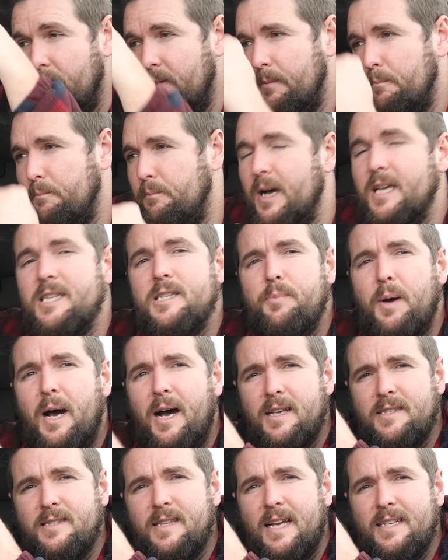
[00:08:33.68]
bust
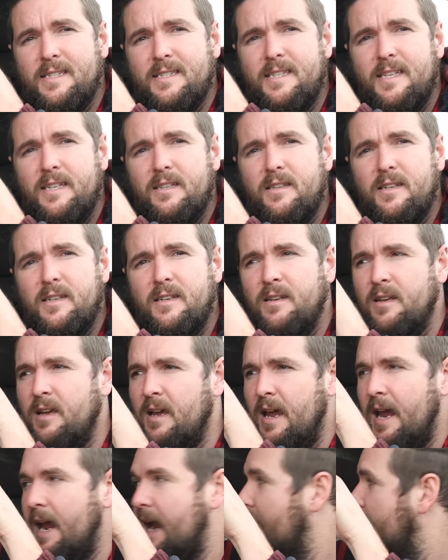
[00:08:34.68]
past that ceiling,
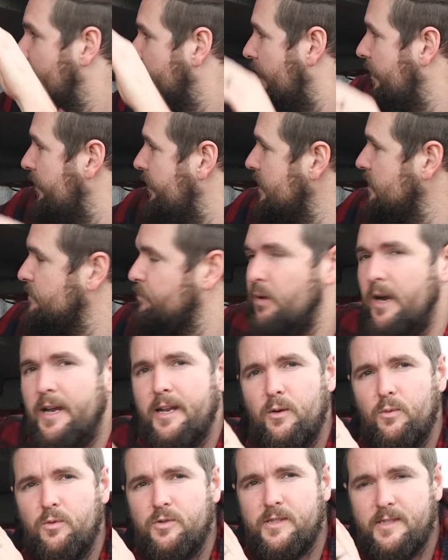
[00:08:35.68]
and then this
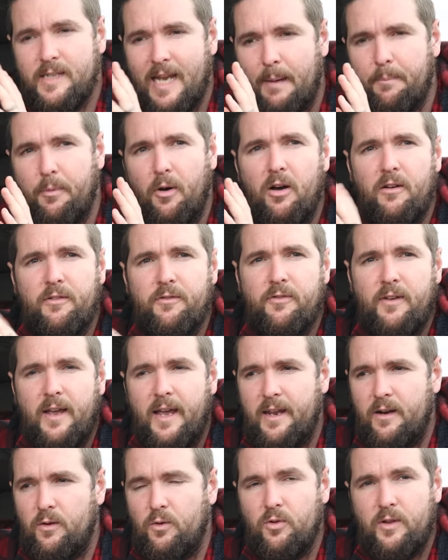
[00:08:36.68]
breaker will snap off
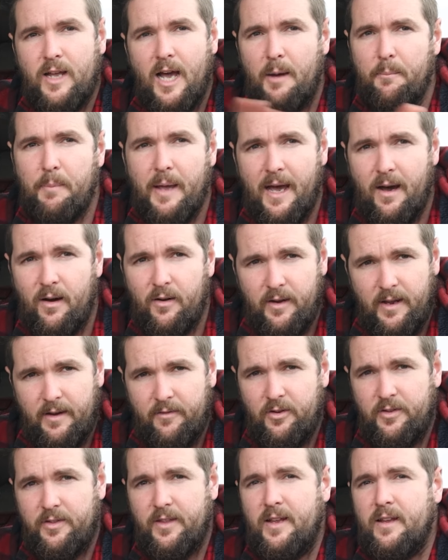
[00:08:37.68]
and it will cut power to
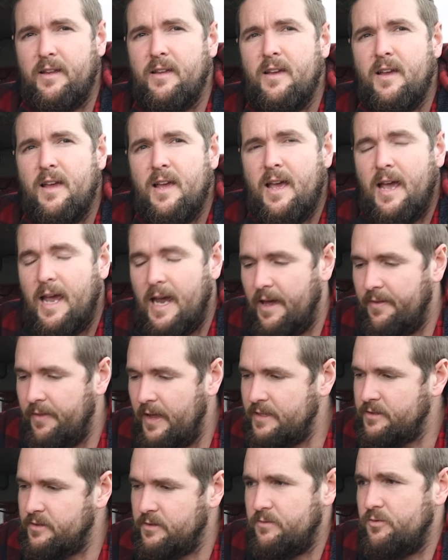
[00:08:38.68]
everything. And
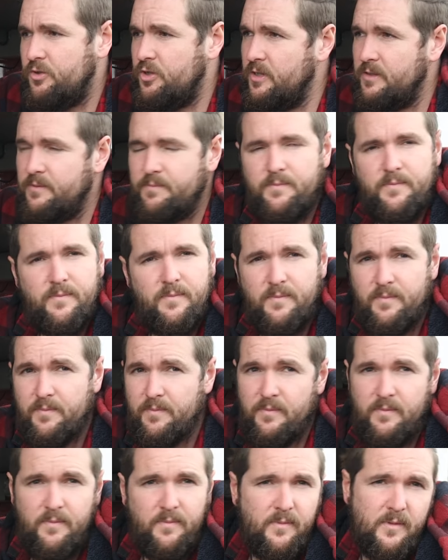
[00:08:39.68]
that's just
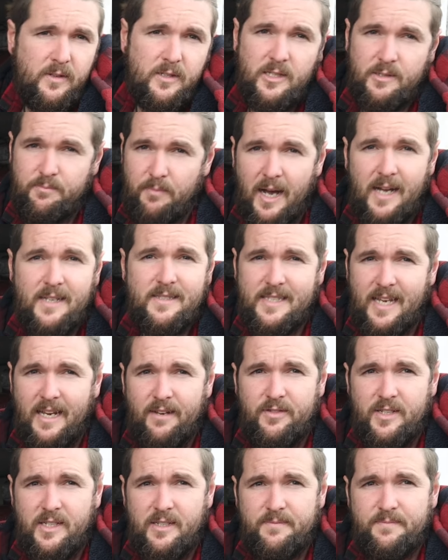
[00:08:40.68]
smart
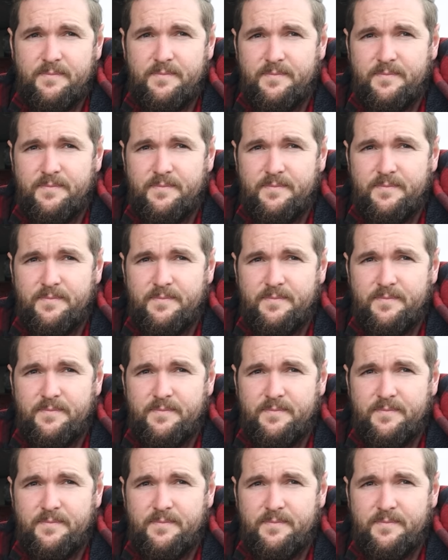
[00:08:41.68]
safety.